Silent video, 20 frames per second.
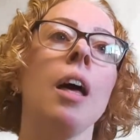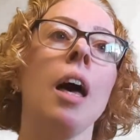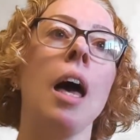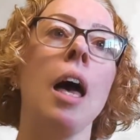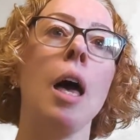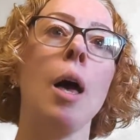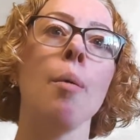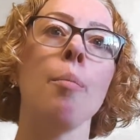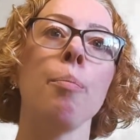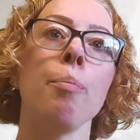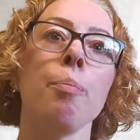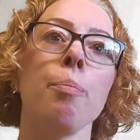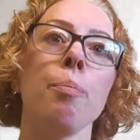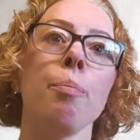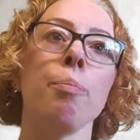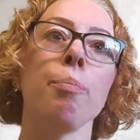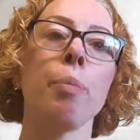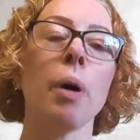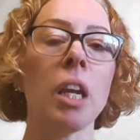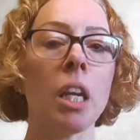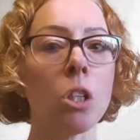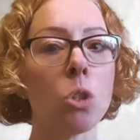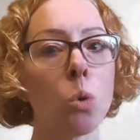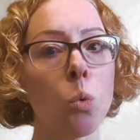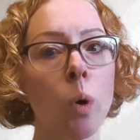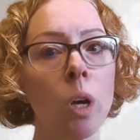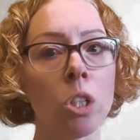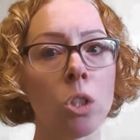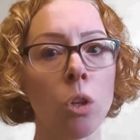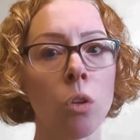but it's
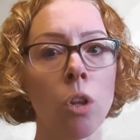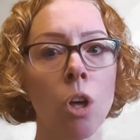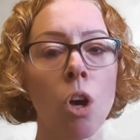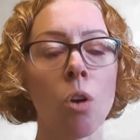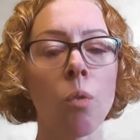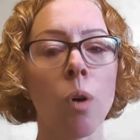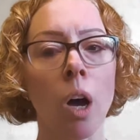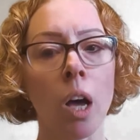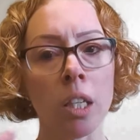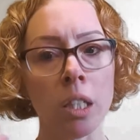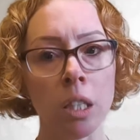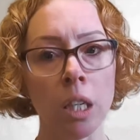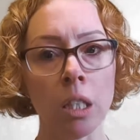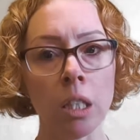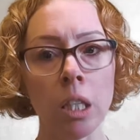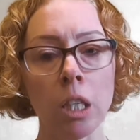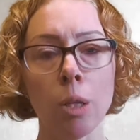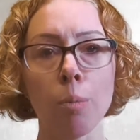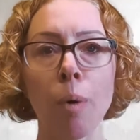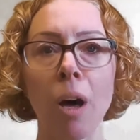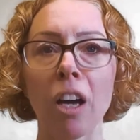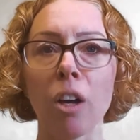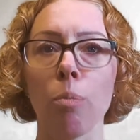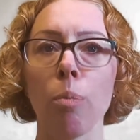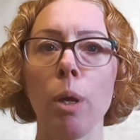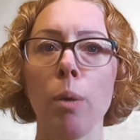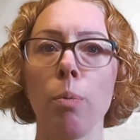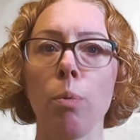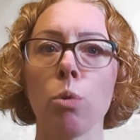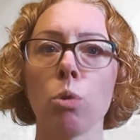always on the horizon, it's in the back of
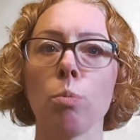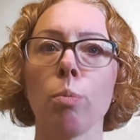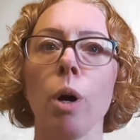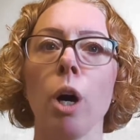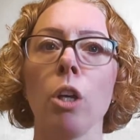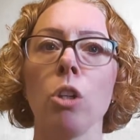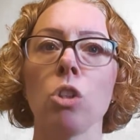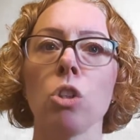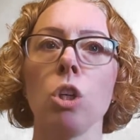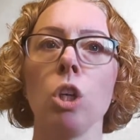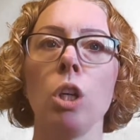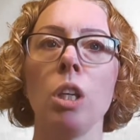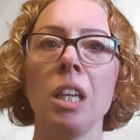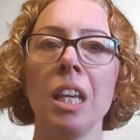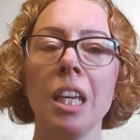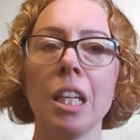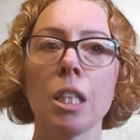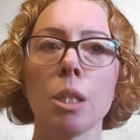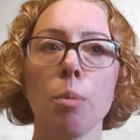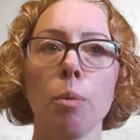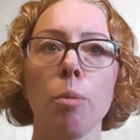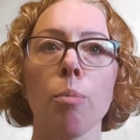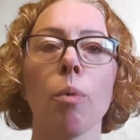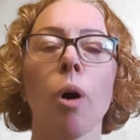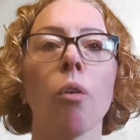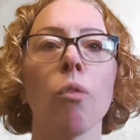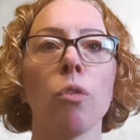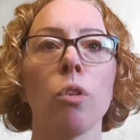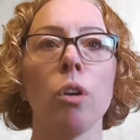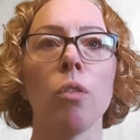people's minds. So you need to be
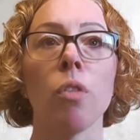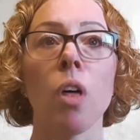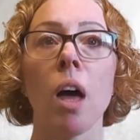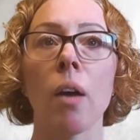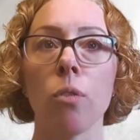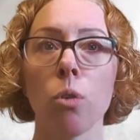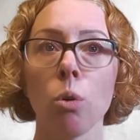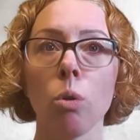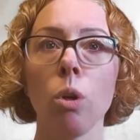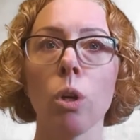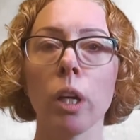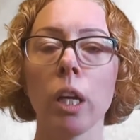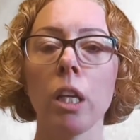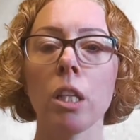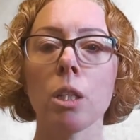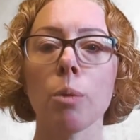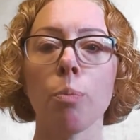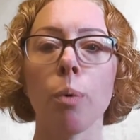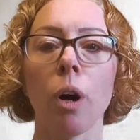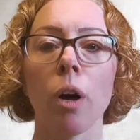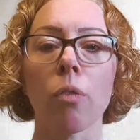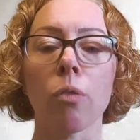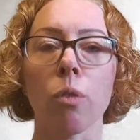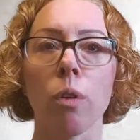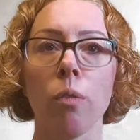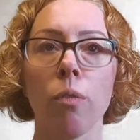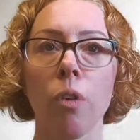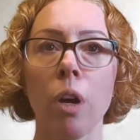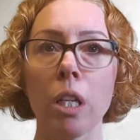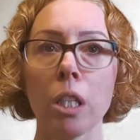mindful of that. If you're looking to buy
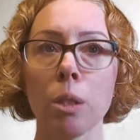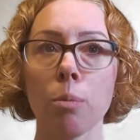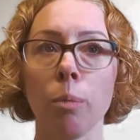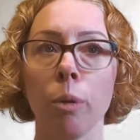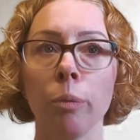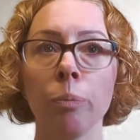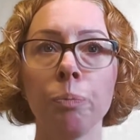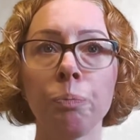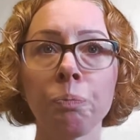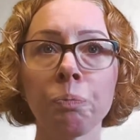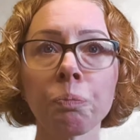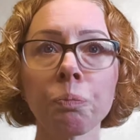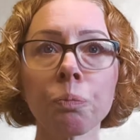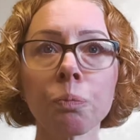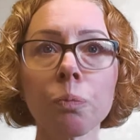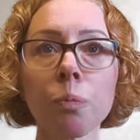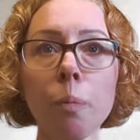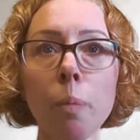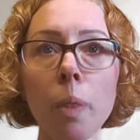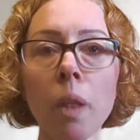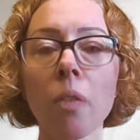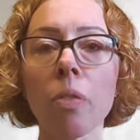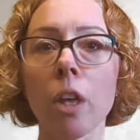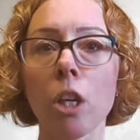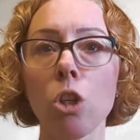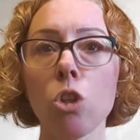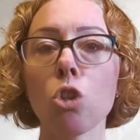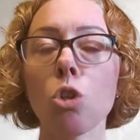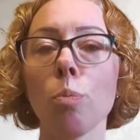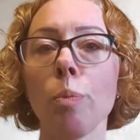for investment,
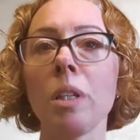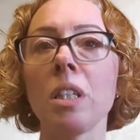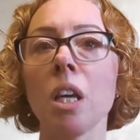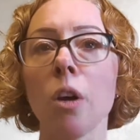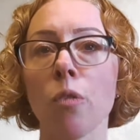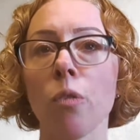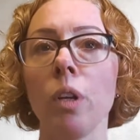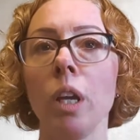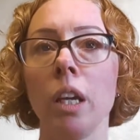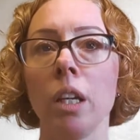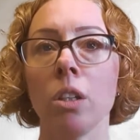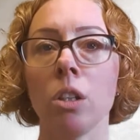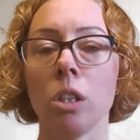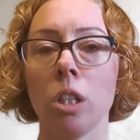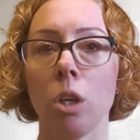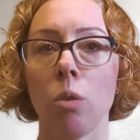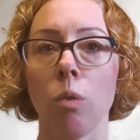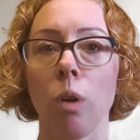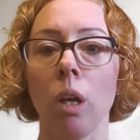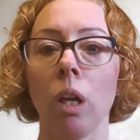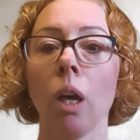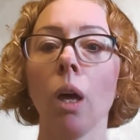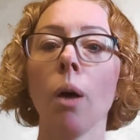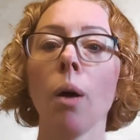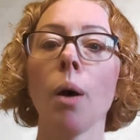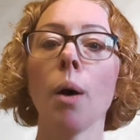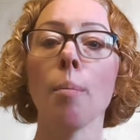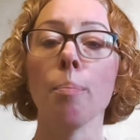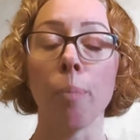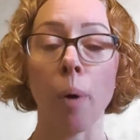then you should be definitely considering
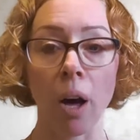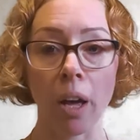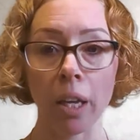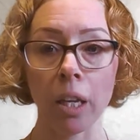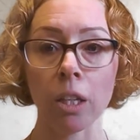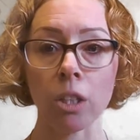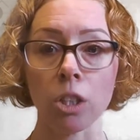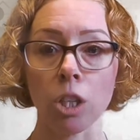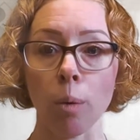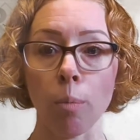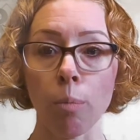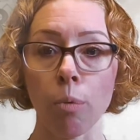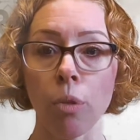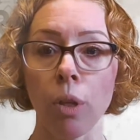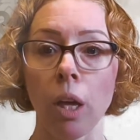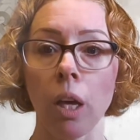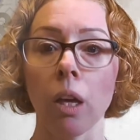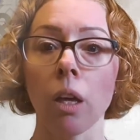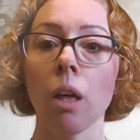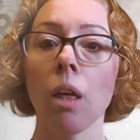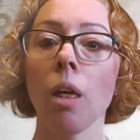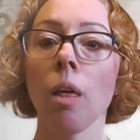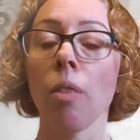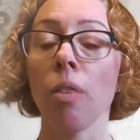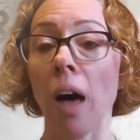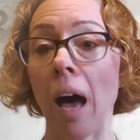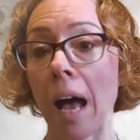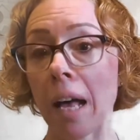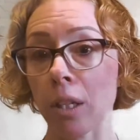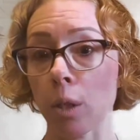buying something
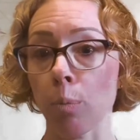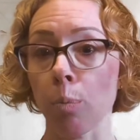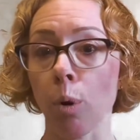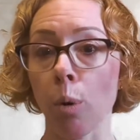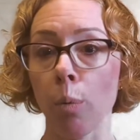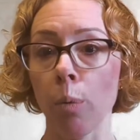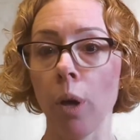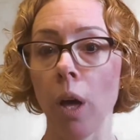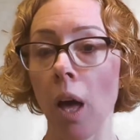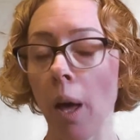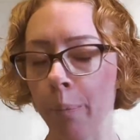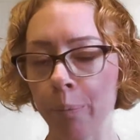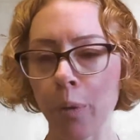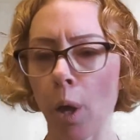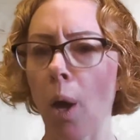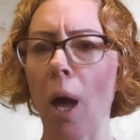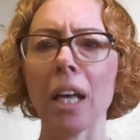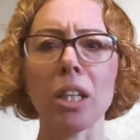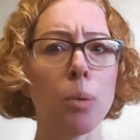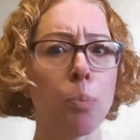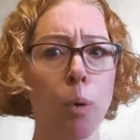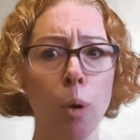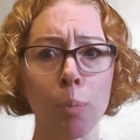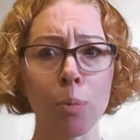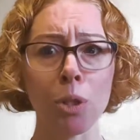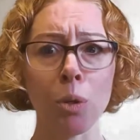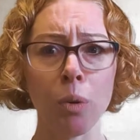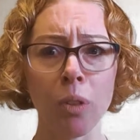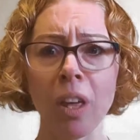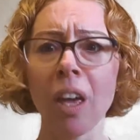that has a
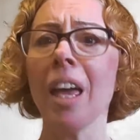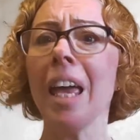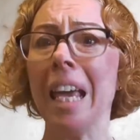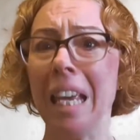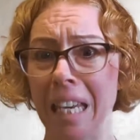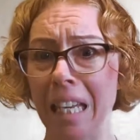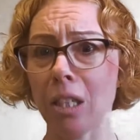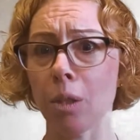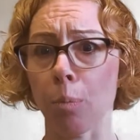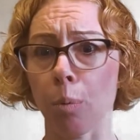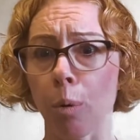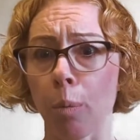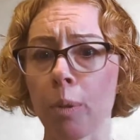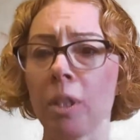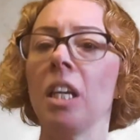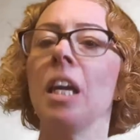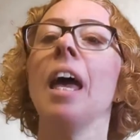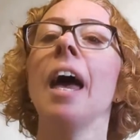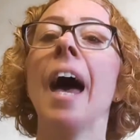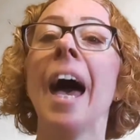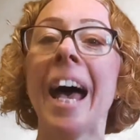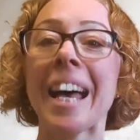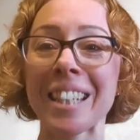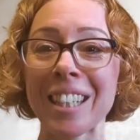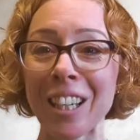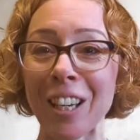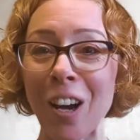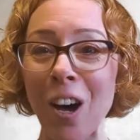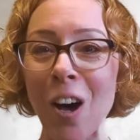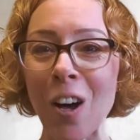property with it. It is a property,
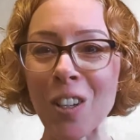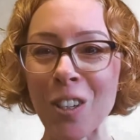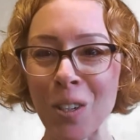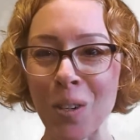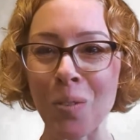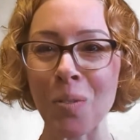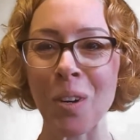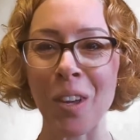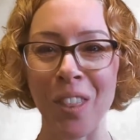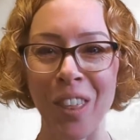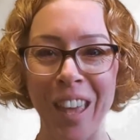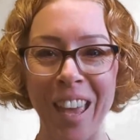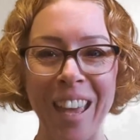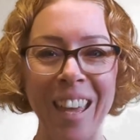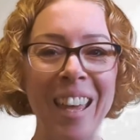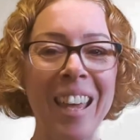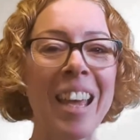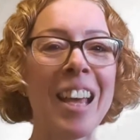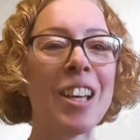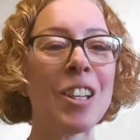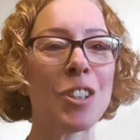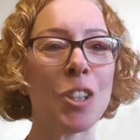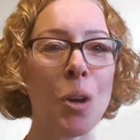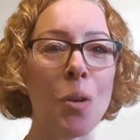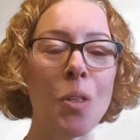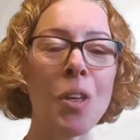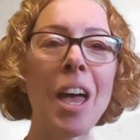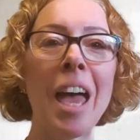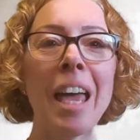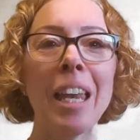has a garden with it,
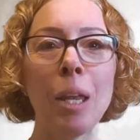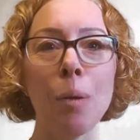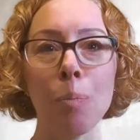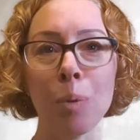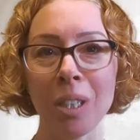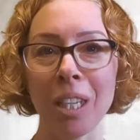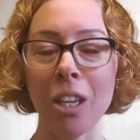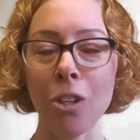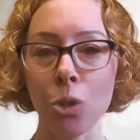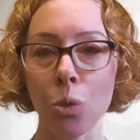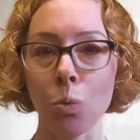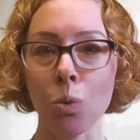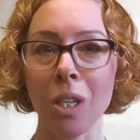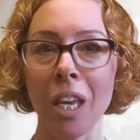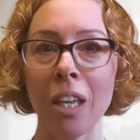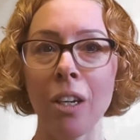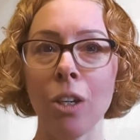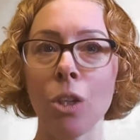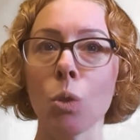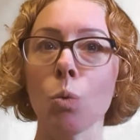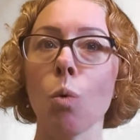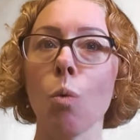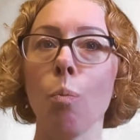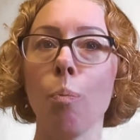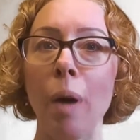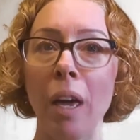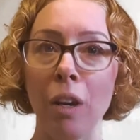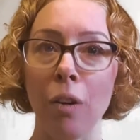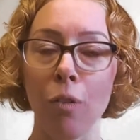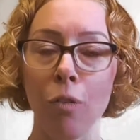so that any potential tenants will
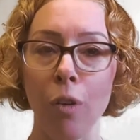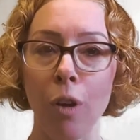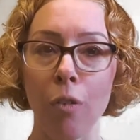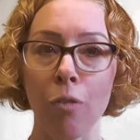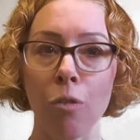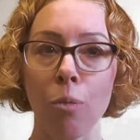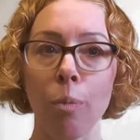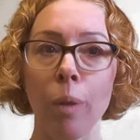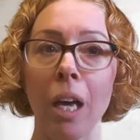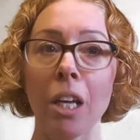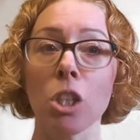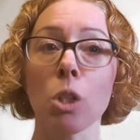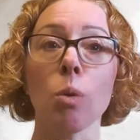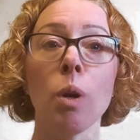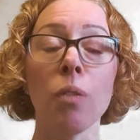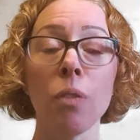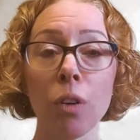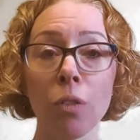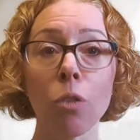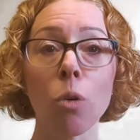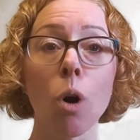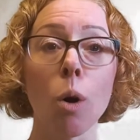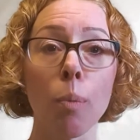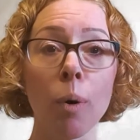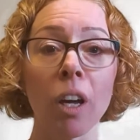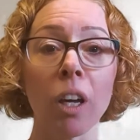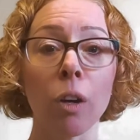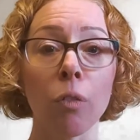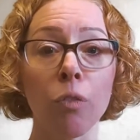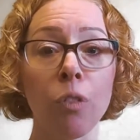benefit from that. So even if you are
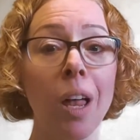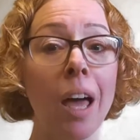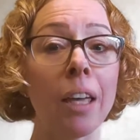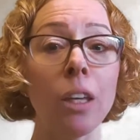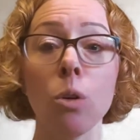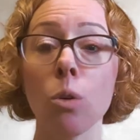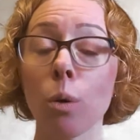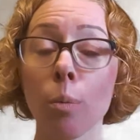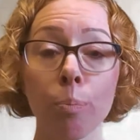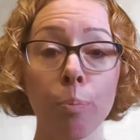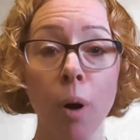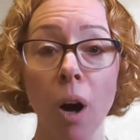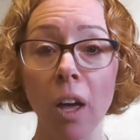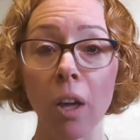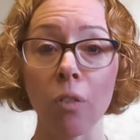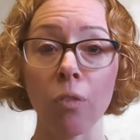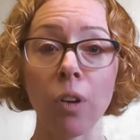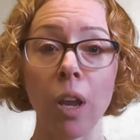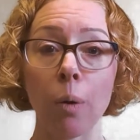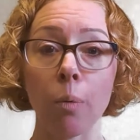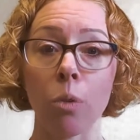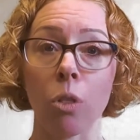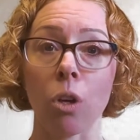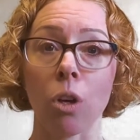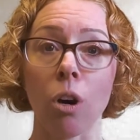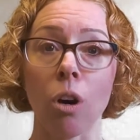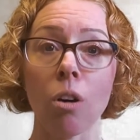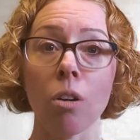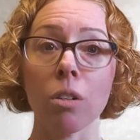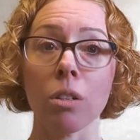buying a flat, you can buy a flat with a
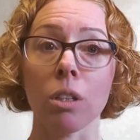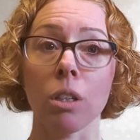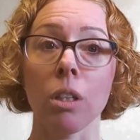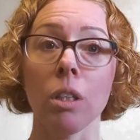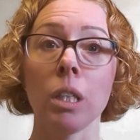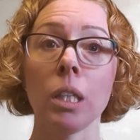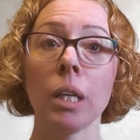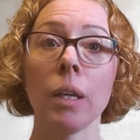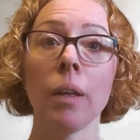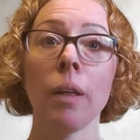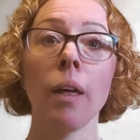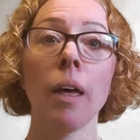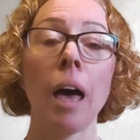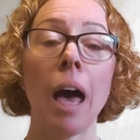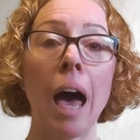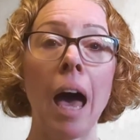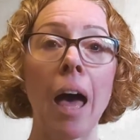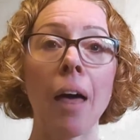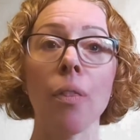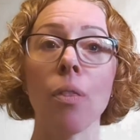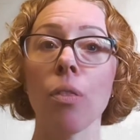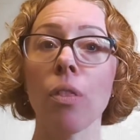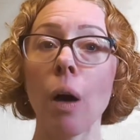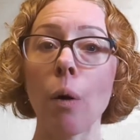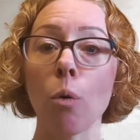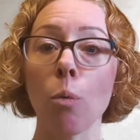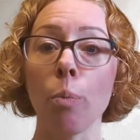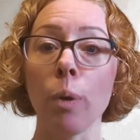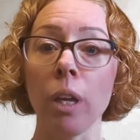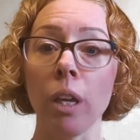garden, and
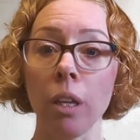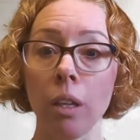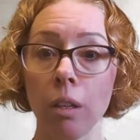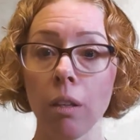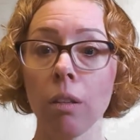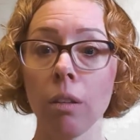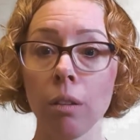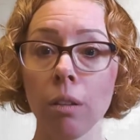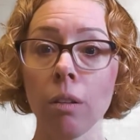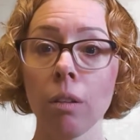that will be,